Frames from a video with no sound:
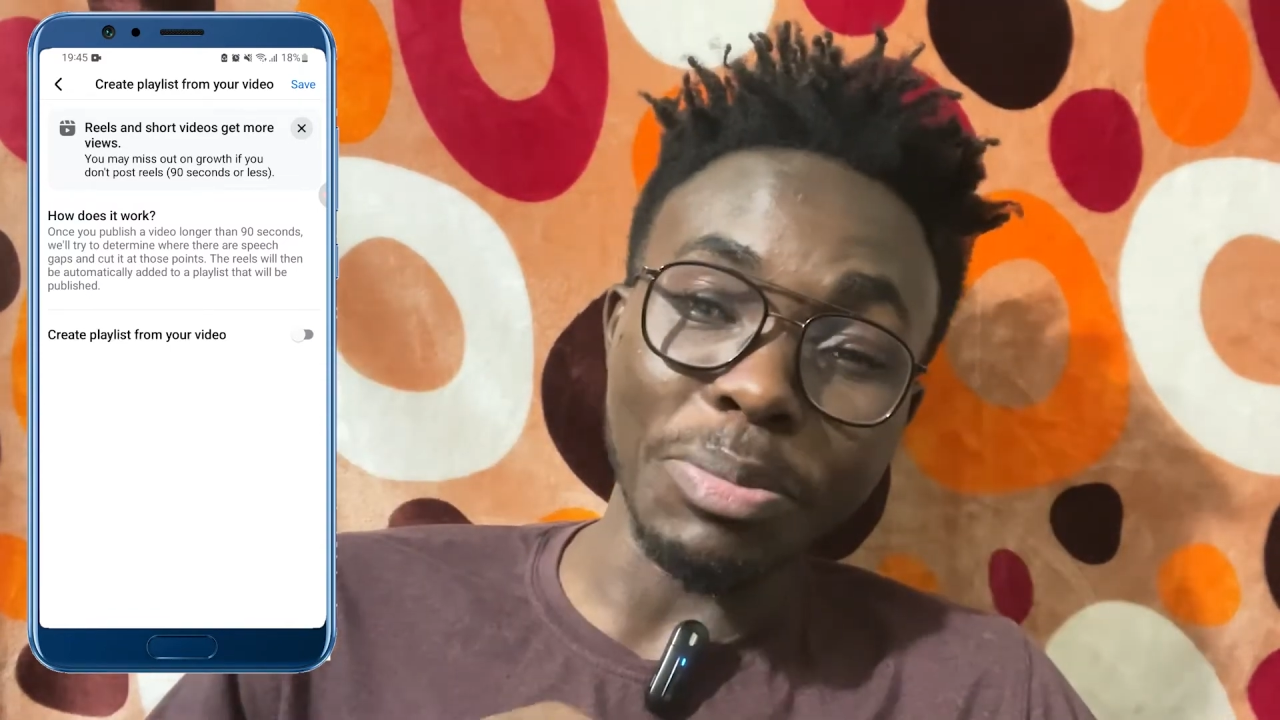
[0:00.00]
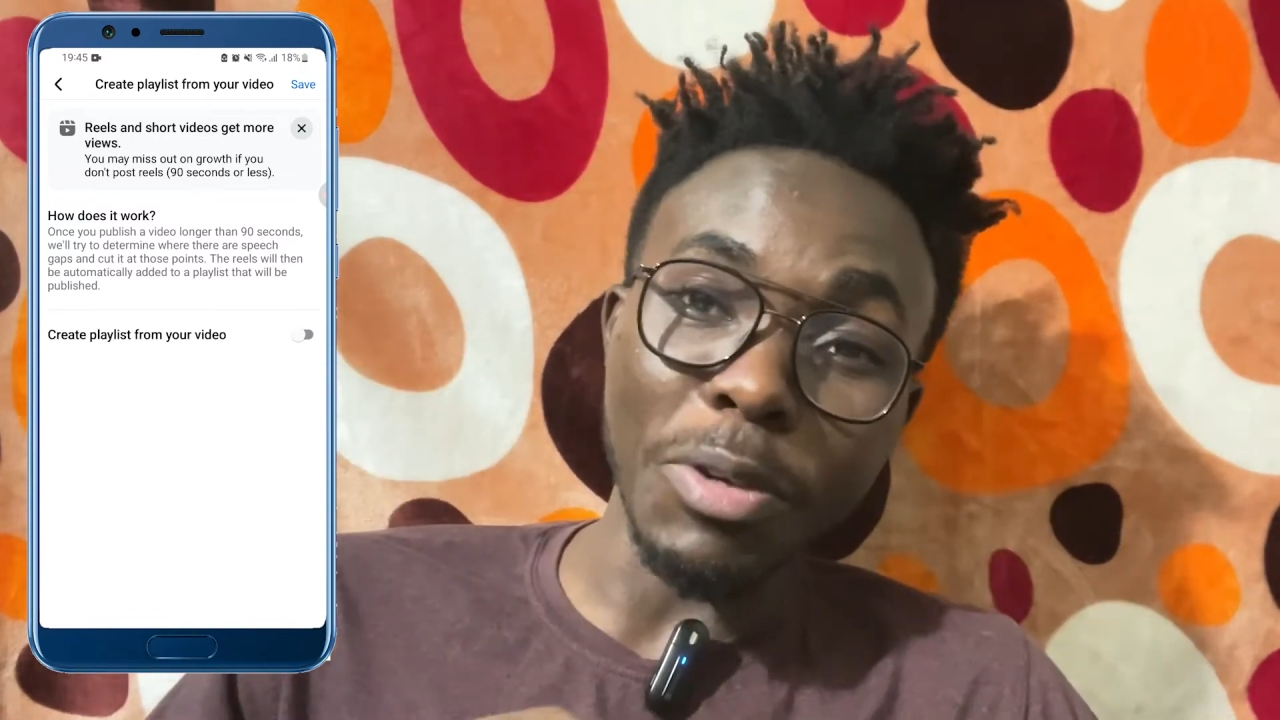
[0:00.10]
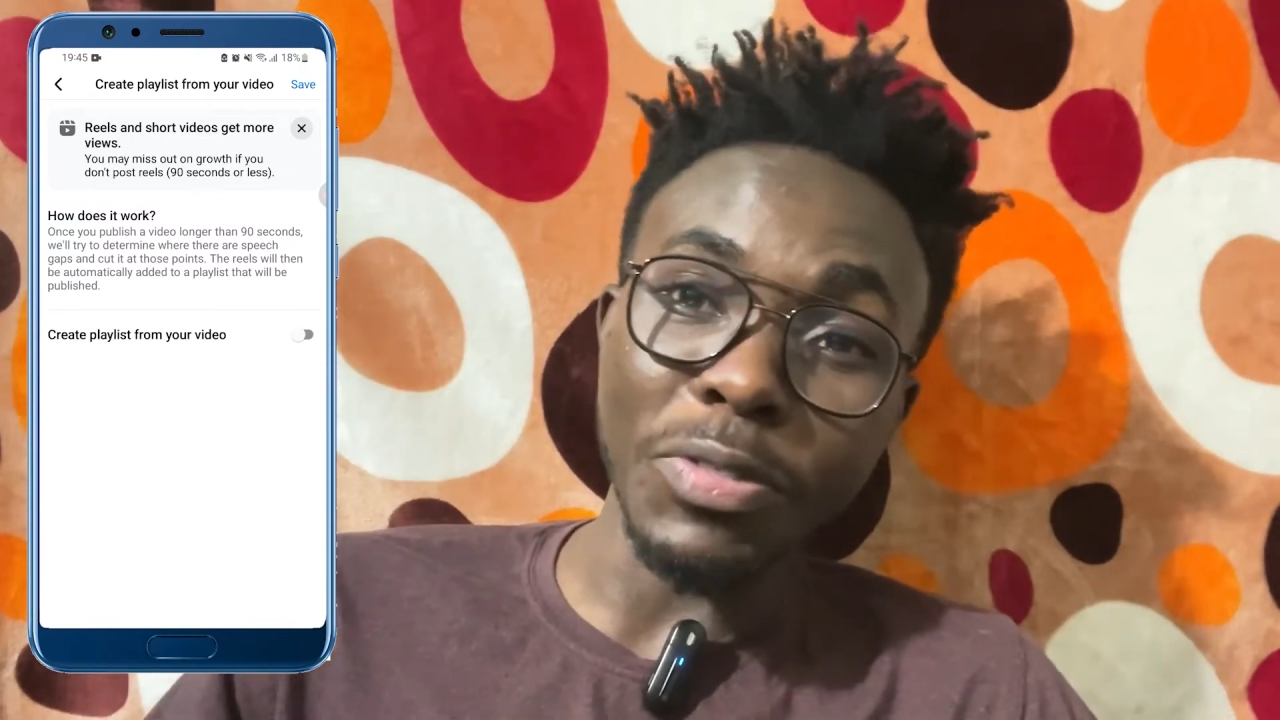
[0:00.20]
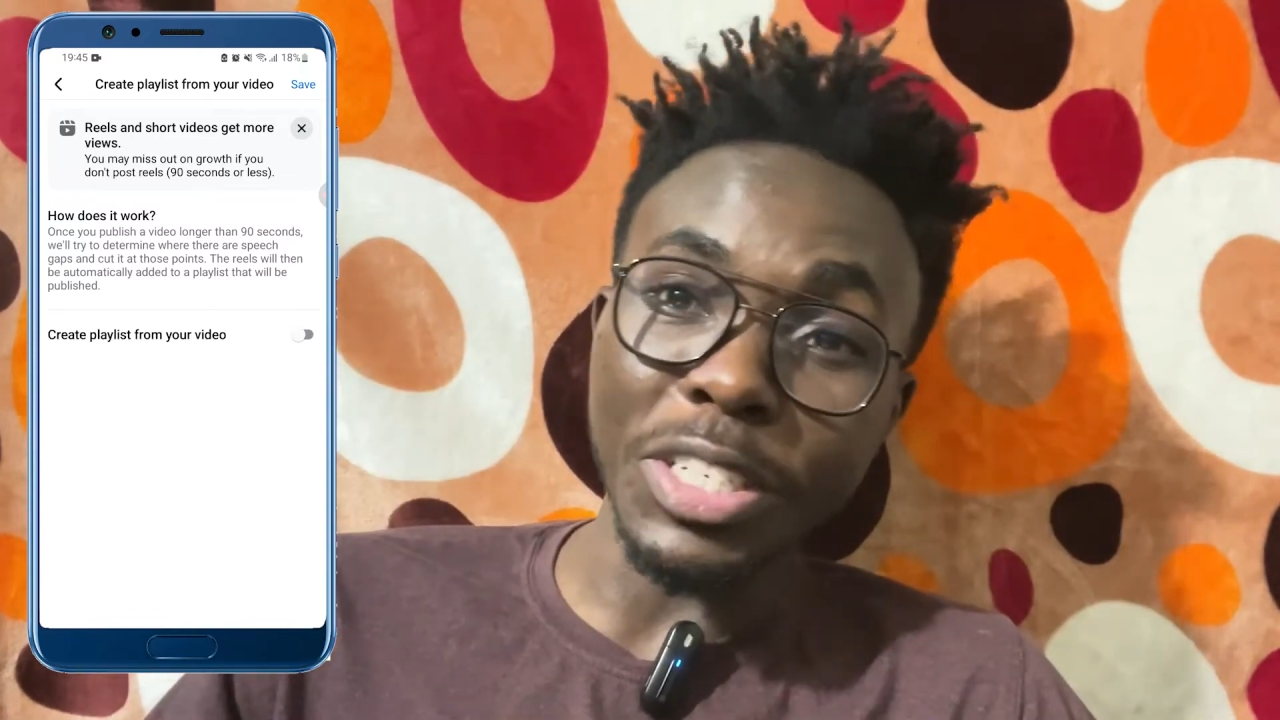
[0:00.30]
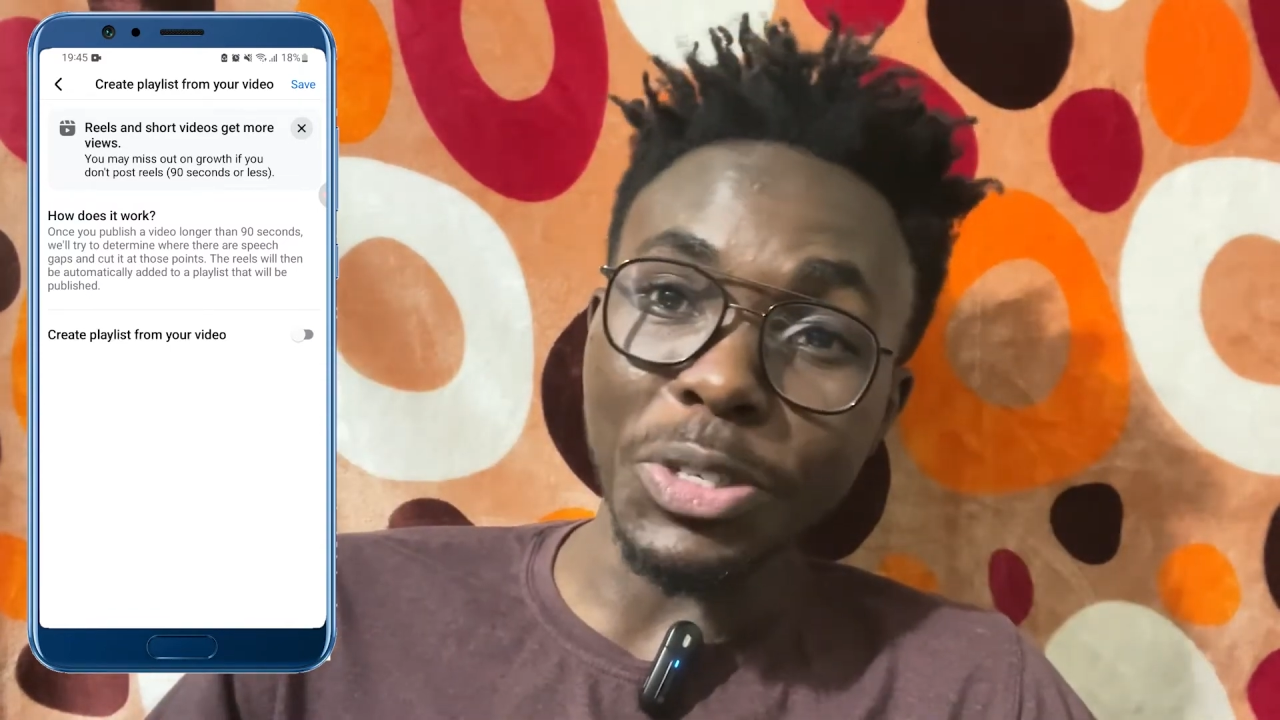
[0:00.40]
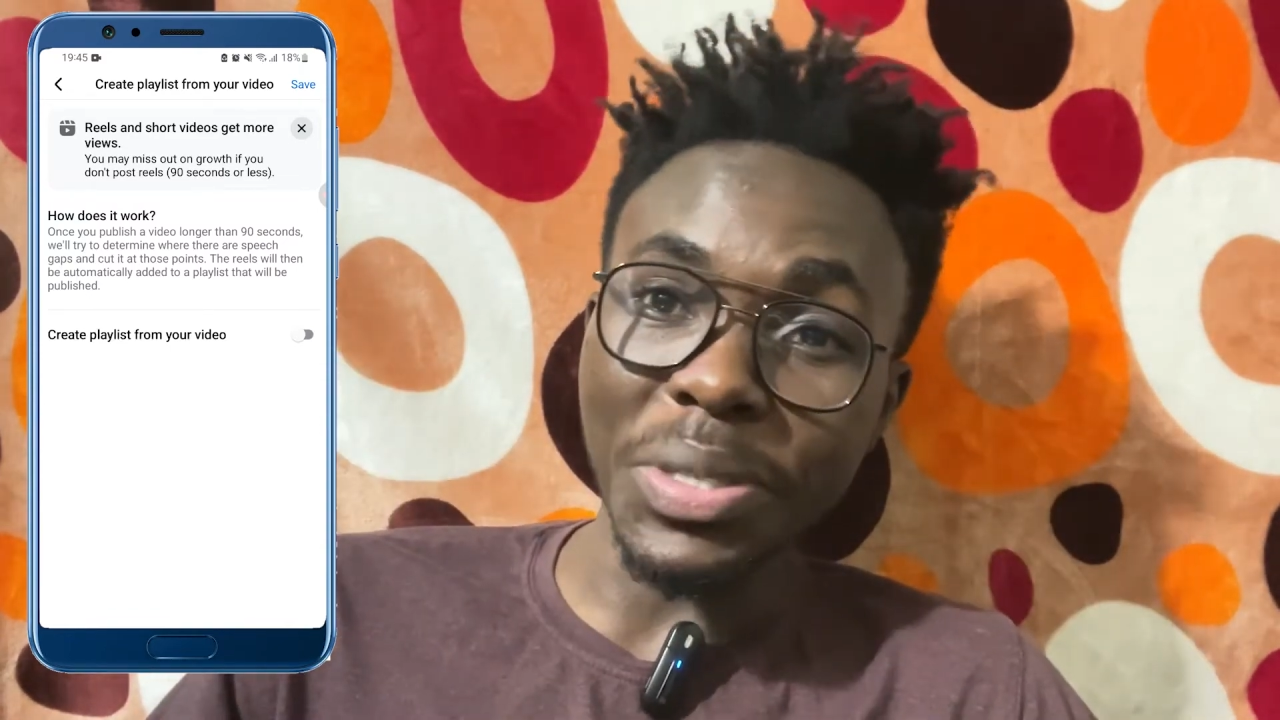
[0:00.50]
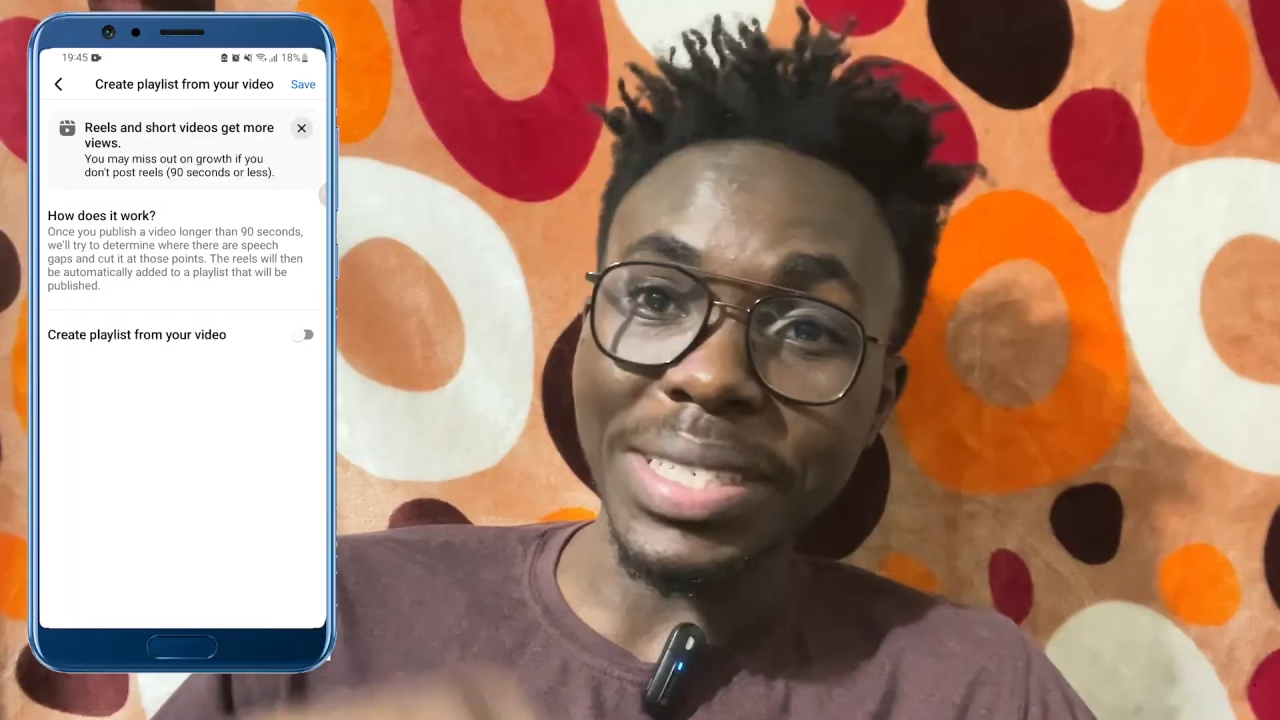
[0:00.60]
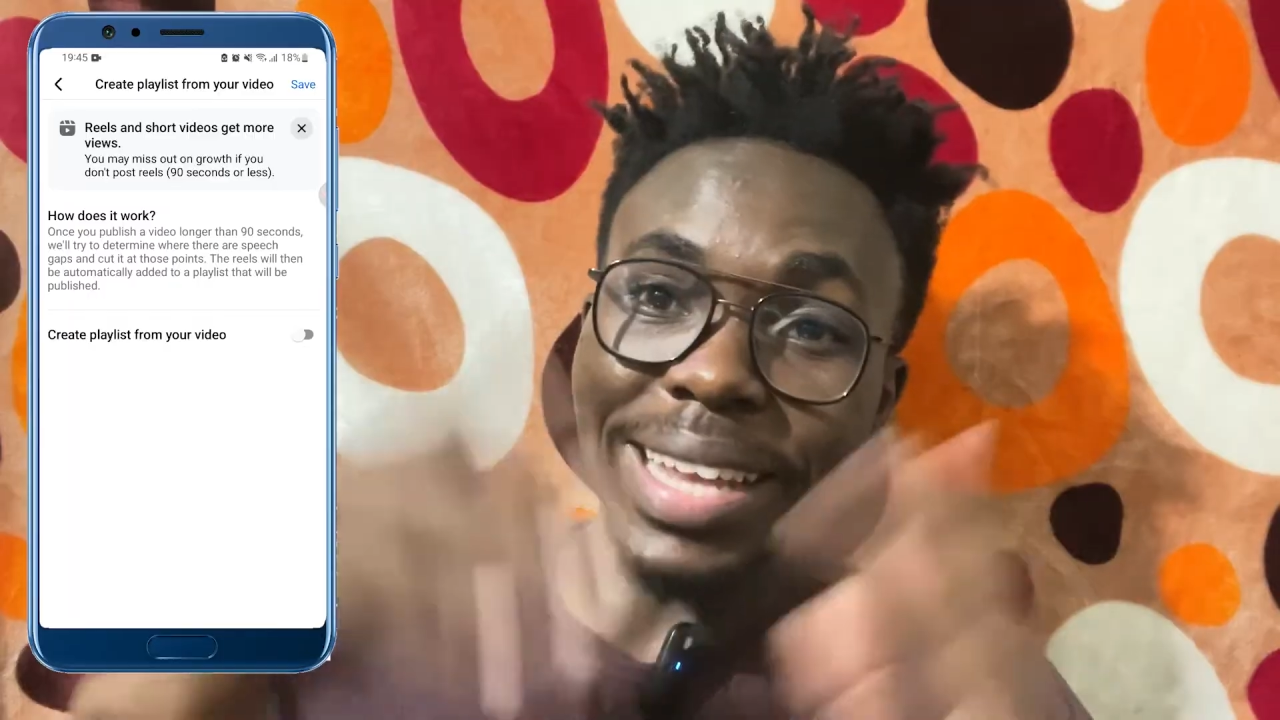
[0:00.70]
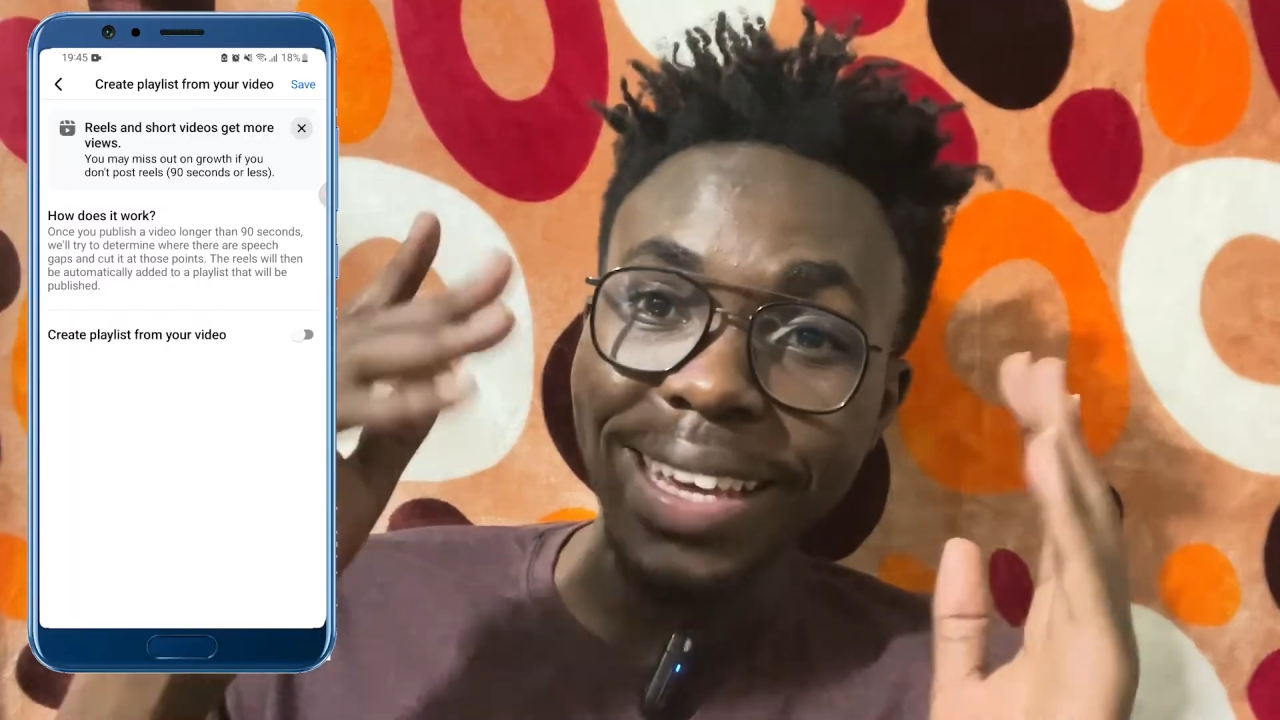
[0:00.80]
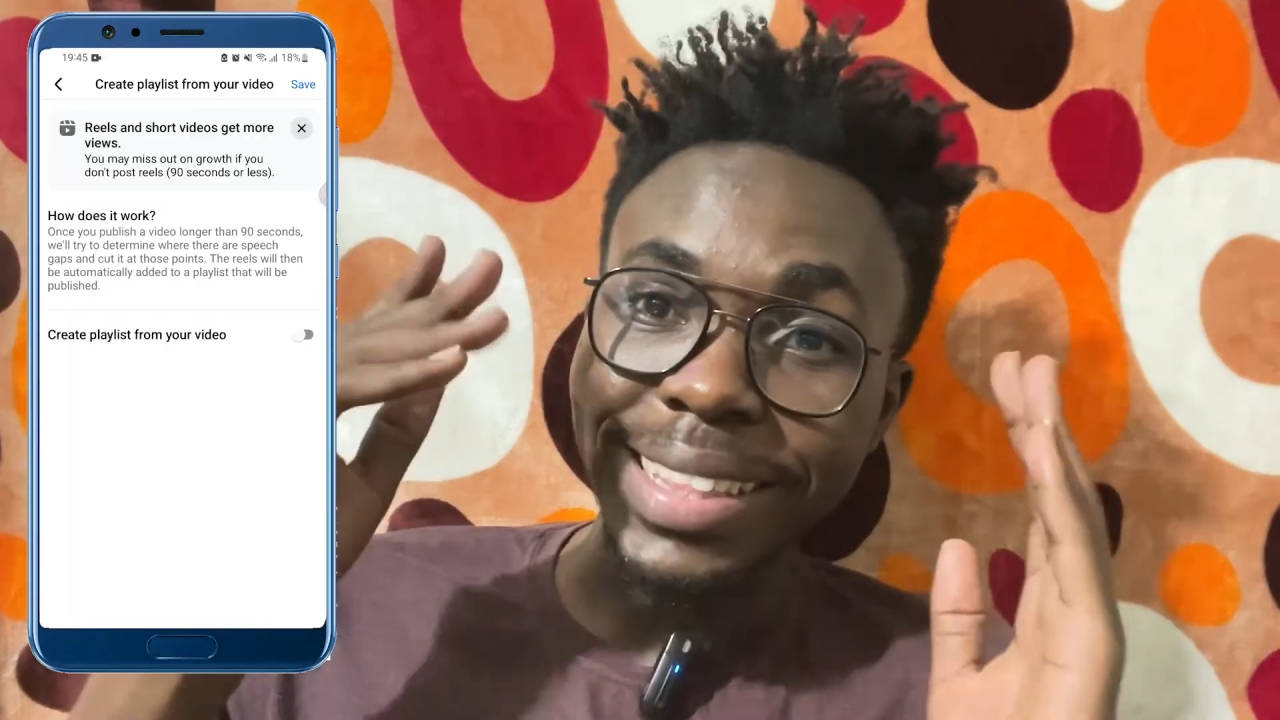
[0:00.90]
more
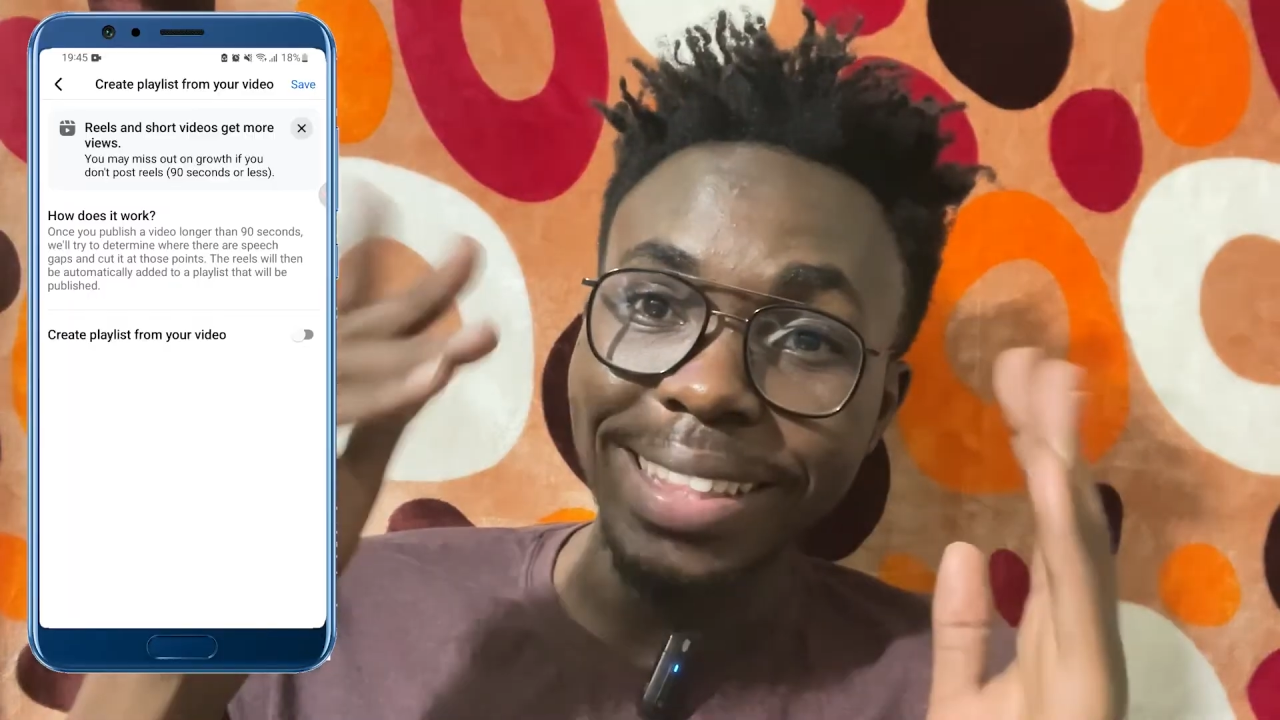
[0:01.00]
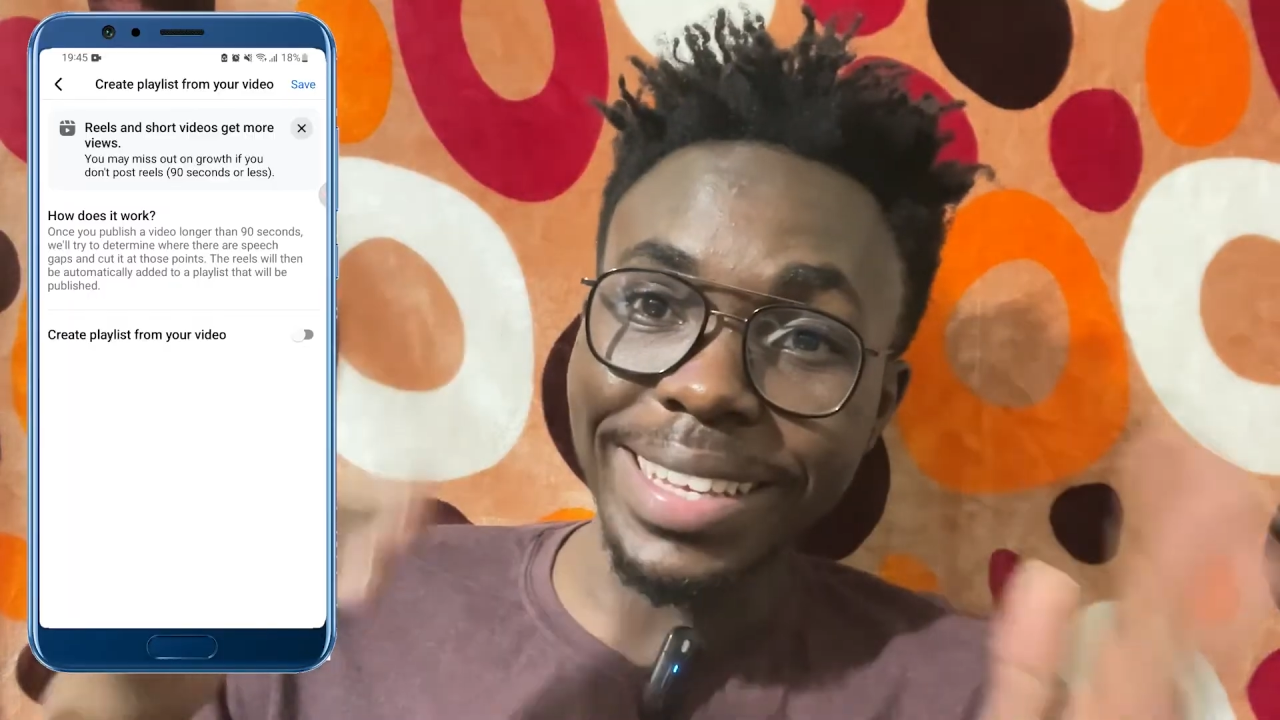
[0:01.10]
videos like